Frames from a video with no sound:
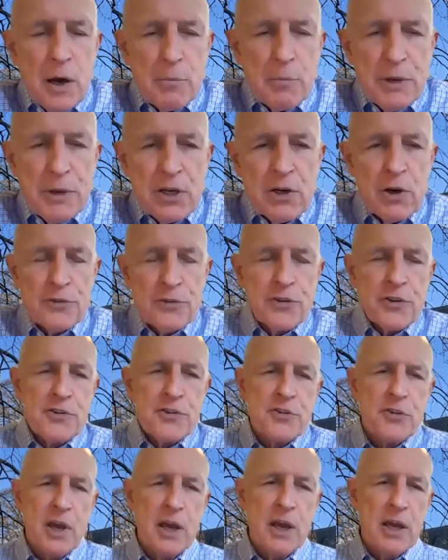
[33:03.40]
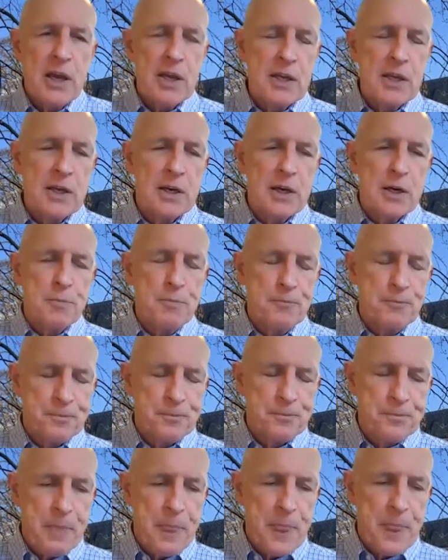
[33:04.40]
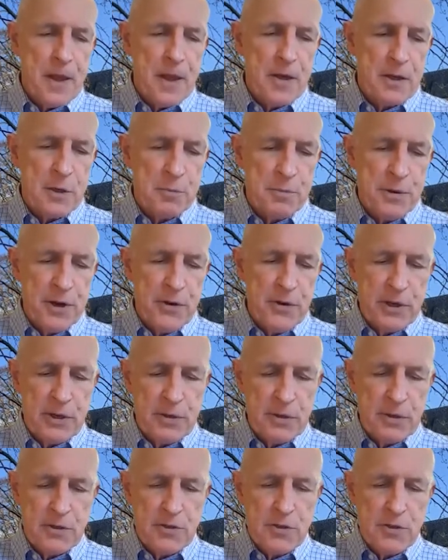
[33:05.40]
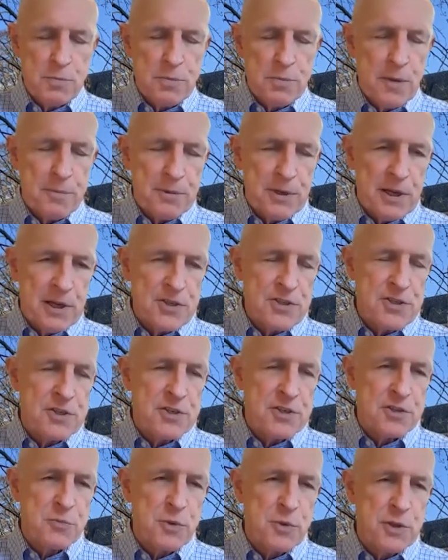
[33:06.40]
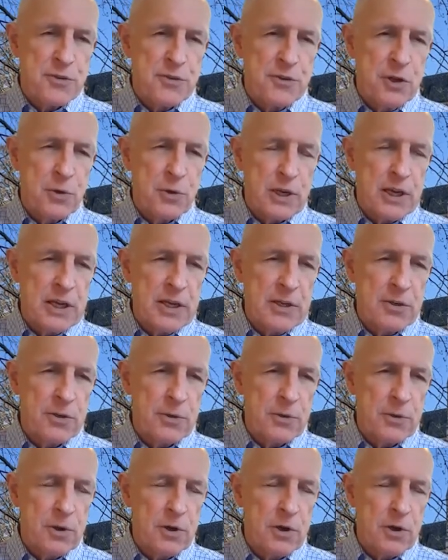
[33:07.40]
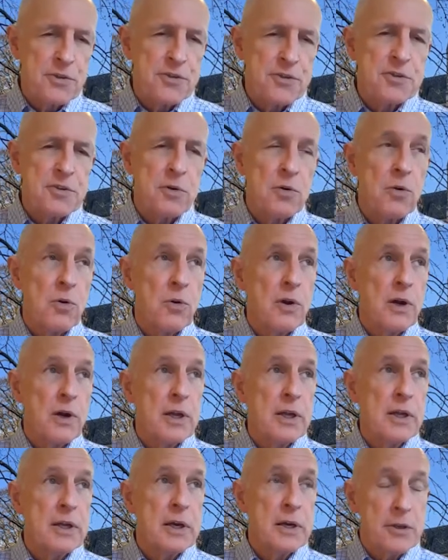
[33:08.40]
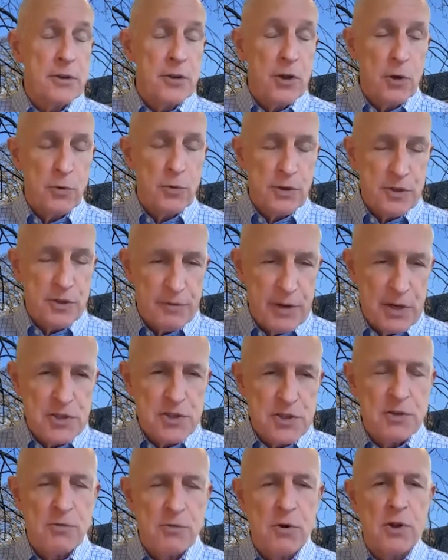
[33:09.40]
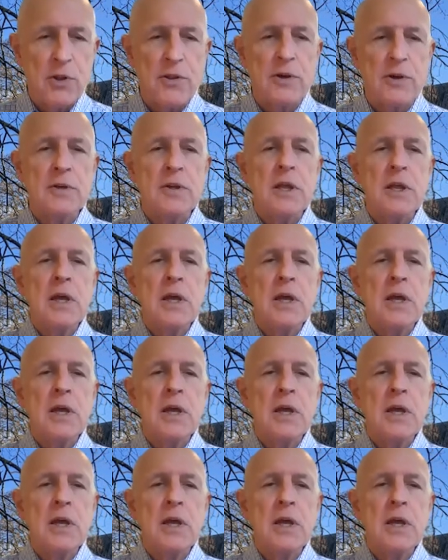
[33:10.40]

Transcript: because it's comparing two populations with no gain, no loss, or no intervention rather,